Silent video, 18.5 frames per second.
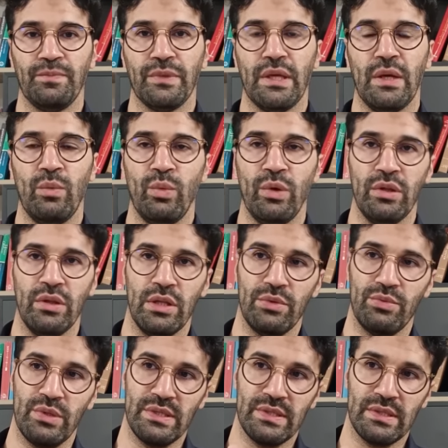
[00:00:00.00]
And when
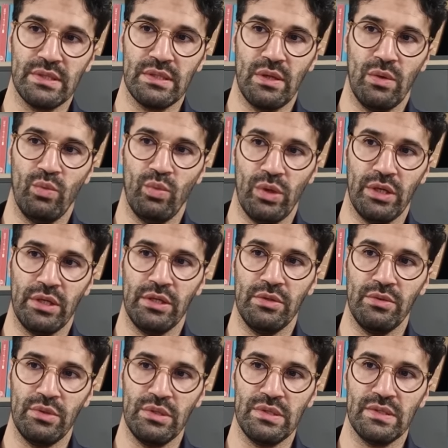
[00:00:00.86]
there is someone
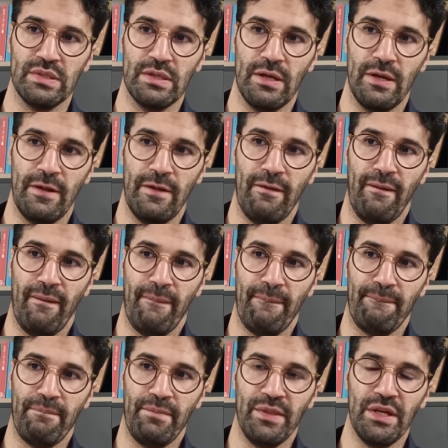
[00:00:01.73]
who is
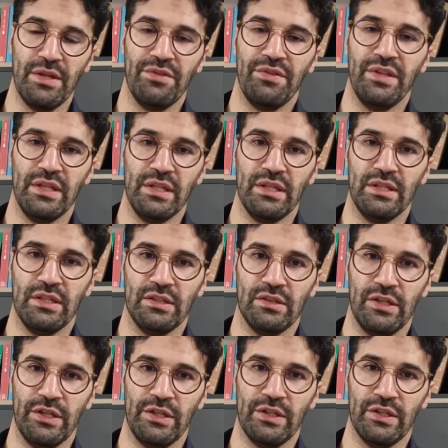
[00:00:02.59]
not thinking
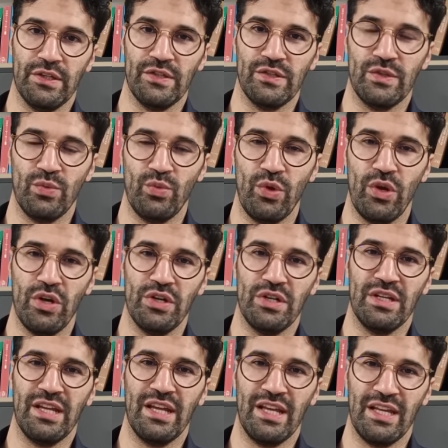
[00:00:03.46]
like us. We are
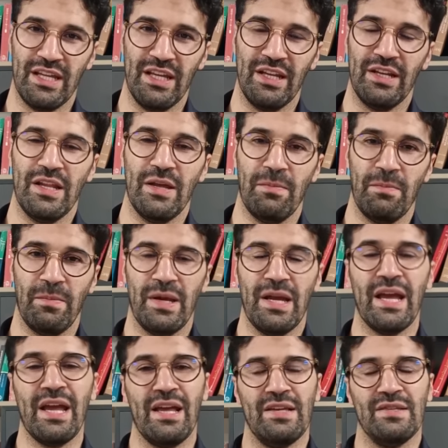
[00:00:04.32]
taking them
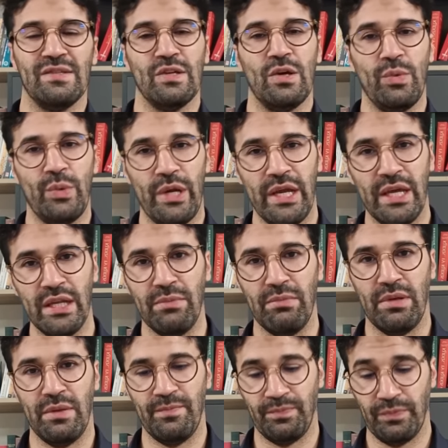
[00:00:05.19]
as our
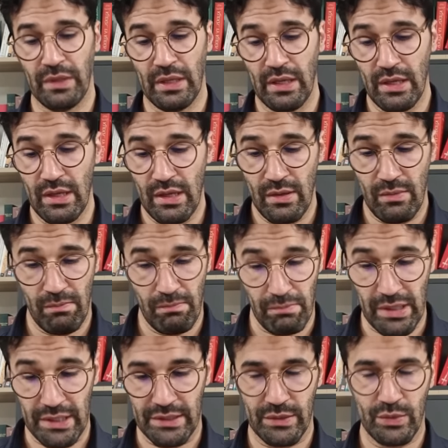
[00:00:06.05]
enemy.
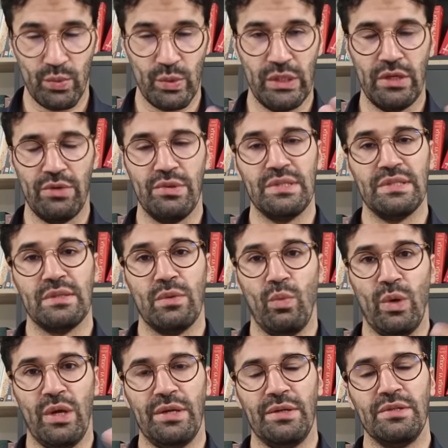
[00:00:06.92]
But when there is
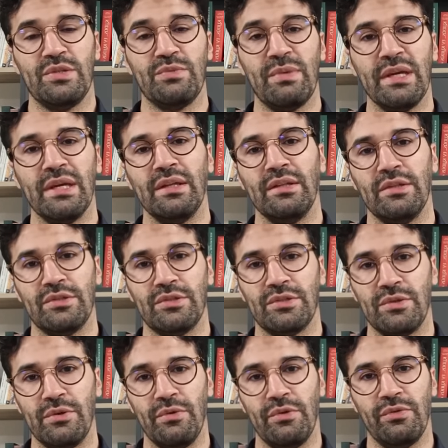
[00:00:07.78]
someone speaking the
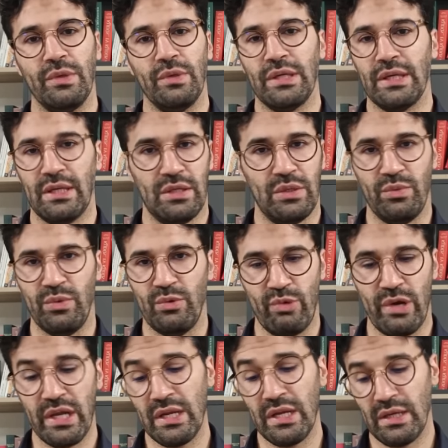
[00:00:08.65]
truth, we cannot even
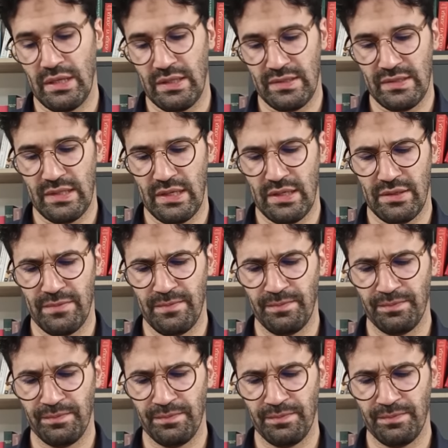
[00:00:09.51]
recognize that.